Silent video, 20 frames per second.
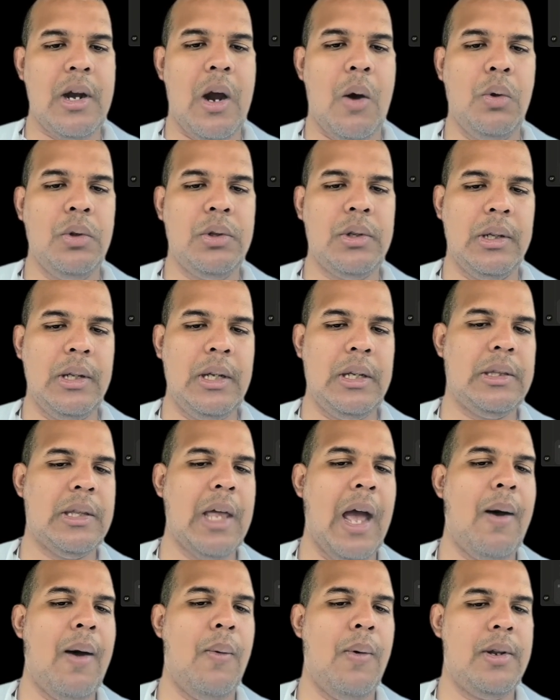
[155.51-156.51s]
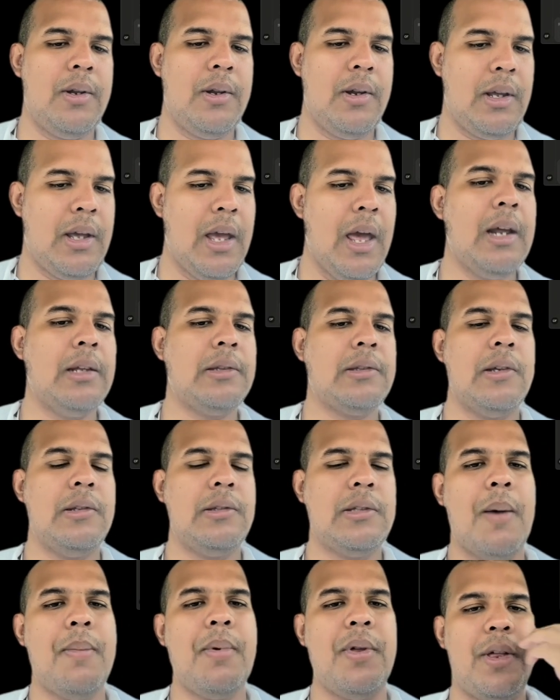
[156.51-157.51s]
Then I will delete that one. Get it?
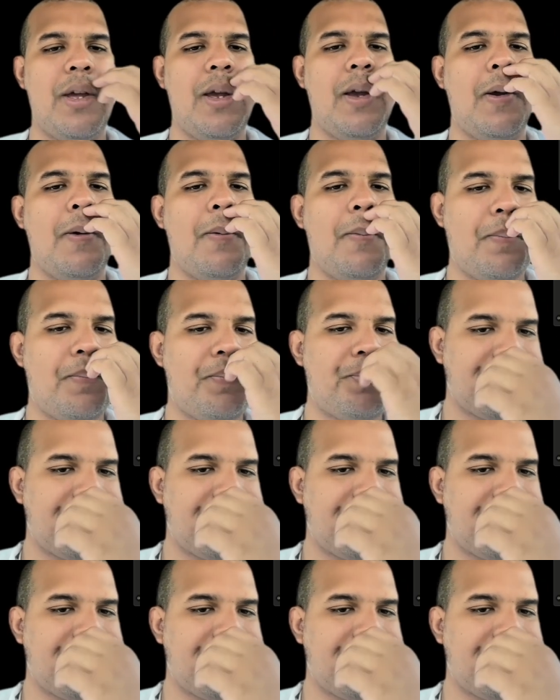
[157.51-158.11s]
Type of thing.